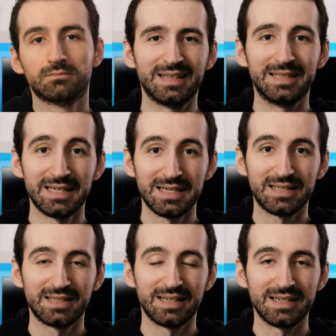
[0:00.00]

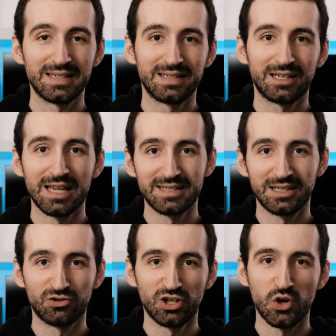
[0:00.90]
This is
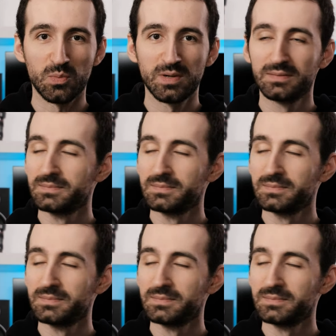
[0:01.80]
Classic Chrome.